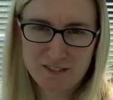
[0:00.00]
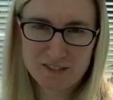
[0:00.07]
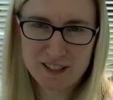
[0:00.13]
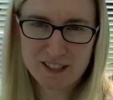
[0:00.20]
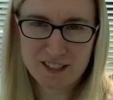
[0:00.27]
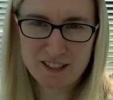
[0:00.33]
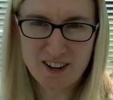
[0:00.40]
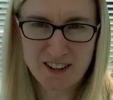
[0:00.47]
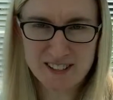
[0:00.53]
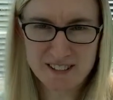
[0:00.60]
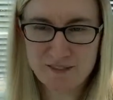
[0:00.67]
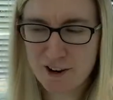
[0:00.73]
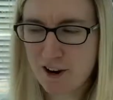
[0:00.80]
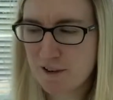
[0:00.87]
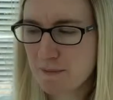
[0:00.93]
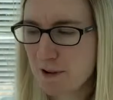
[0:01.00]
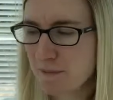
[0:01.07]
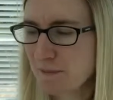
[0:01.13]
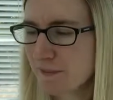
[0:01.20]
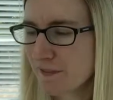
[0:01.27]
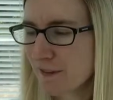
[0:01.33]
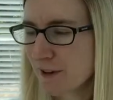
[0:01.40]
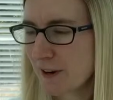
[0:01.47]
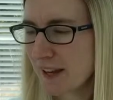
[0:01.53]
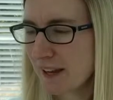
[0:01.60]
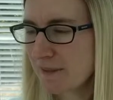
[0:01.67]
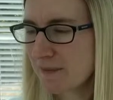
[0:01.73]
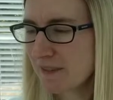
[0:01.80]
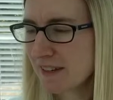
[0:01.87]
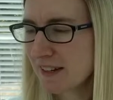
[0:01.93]
Just a nice environment for
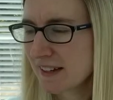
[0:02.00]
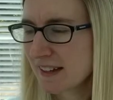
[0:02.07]
him.